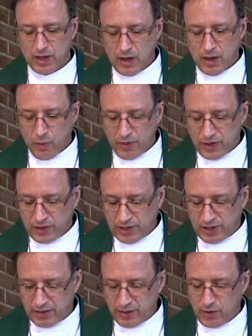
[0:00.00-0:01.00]
When the
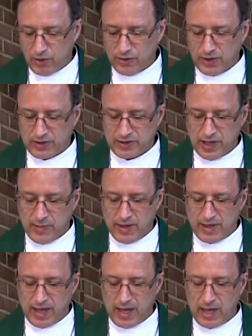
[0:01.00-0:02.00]
10 heard this, they
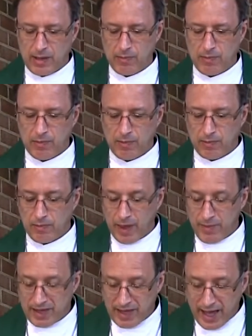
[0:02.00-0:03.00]

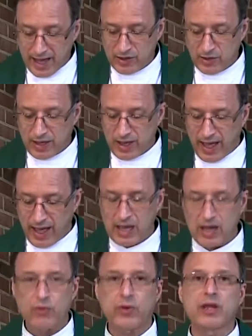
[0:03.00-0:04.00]
began to be
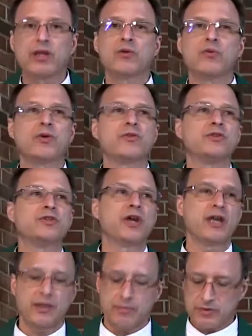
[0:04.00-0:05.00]
angry with
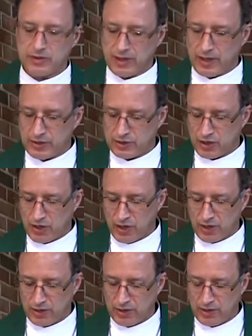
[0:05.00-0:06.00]
James and John.
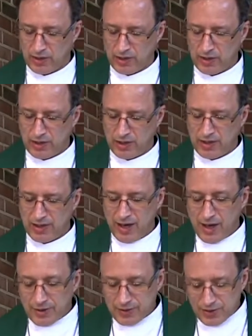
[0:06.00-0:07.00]

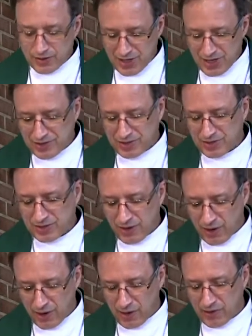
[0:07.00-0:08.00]
So Jesus
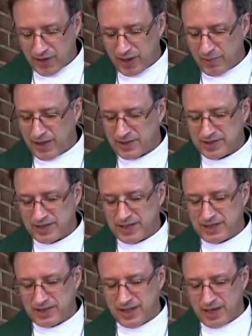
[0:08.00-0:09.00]
called them and said
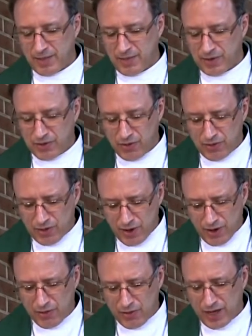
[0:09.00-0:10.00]
to them, "You
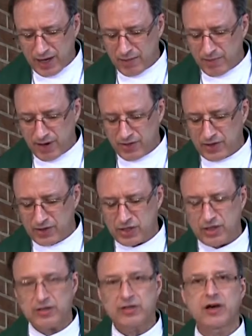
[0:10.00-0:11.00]
know that among the
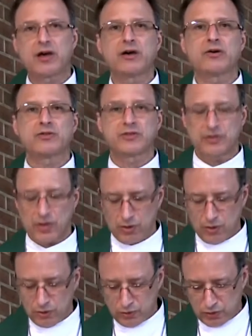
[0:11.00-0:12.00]
Gentiles,
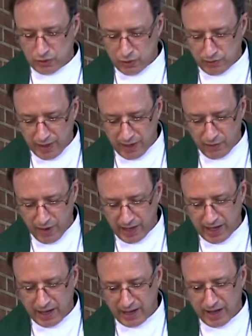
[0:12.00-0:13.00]
those whom they
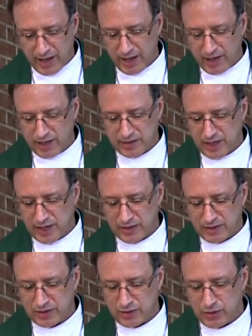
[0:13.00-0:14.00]
recognize
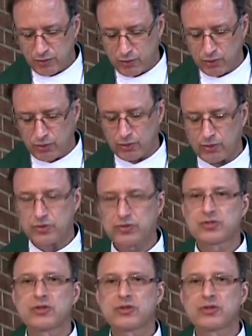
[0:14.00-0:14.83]
as their rulers